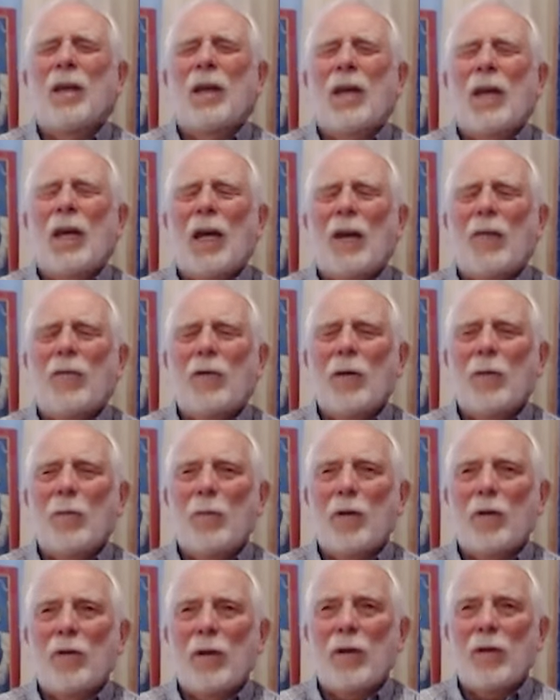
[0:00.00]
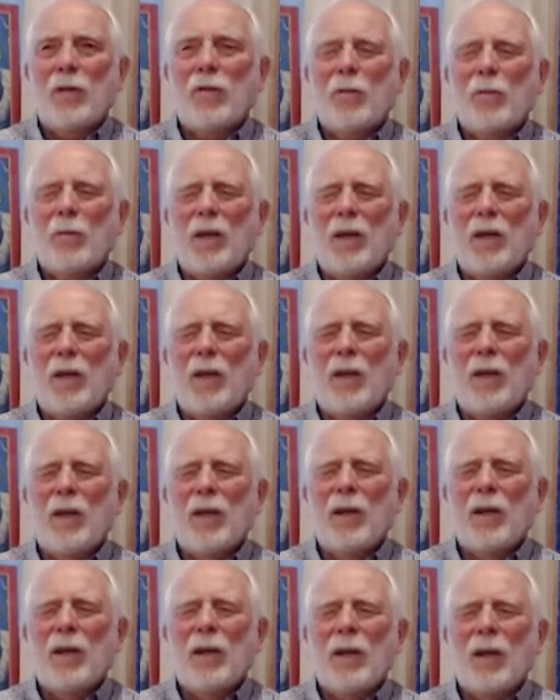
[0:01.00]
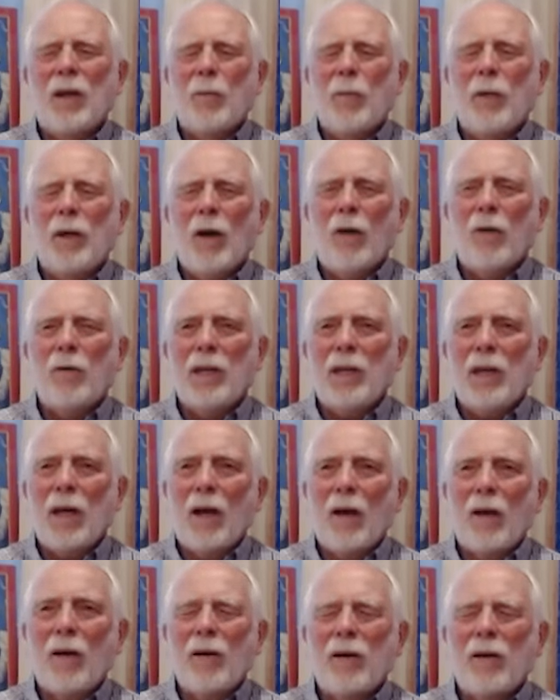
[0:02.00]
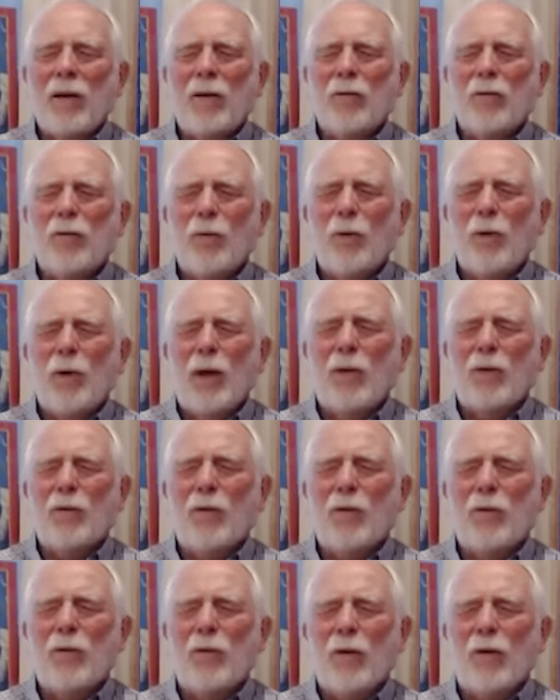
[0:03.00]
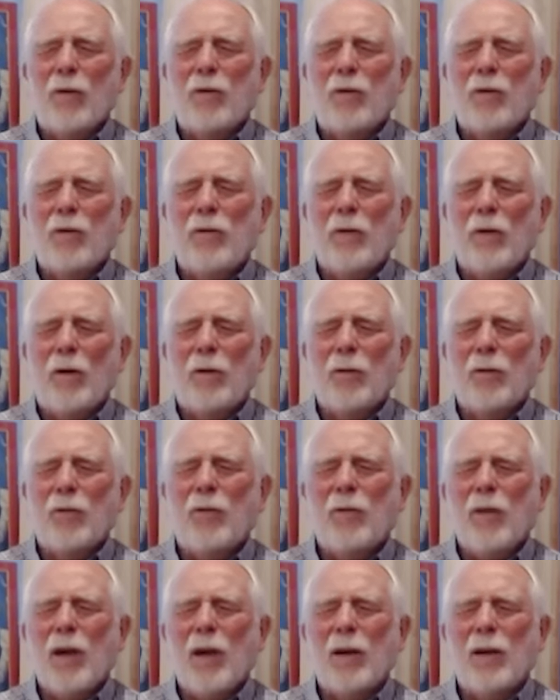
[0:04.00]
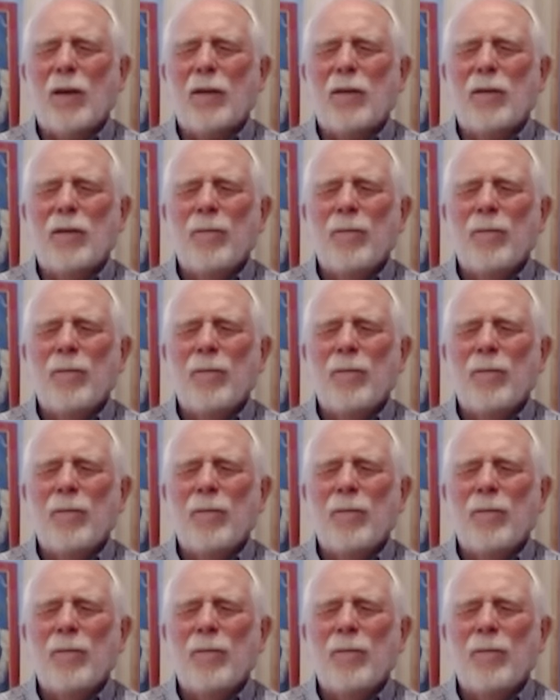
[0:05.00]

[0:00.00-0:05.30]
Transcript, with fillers: have the ability to be, and we already are in our true essence sons and daughters of God.